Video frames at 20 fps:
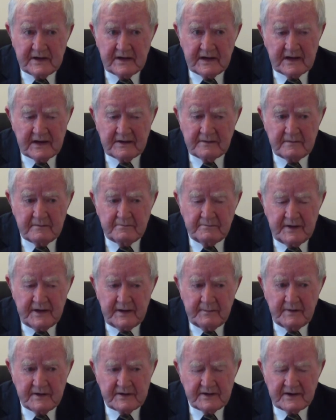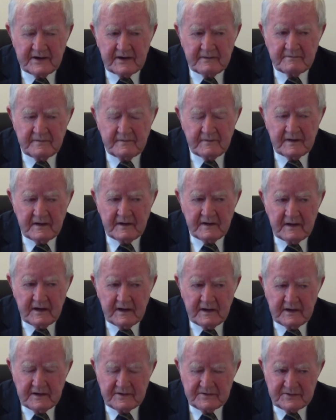And people that have
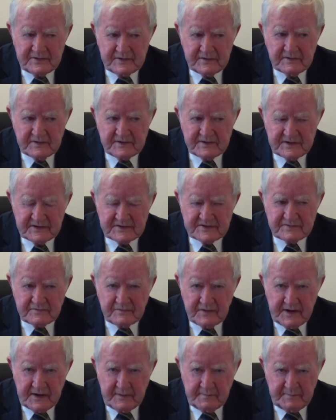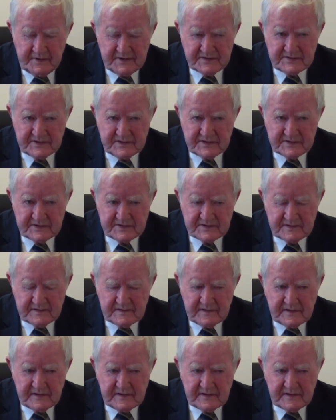endured this rape business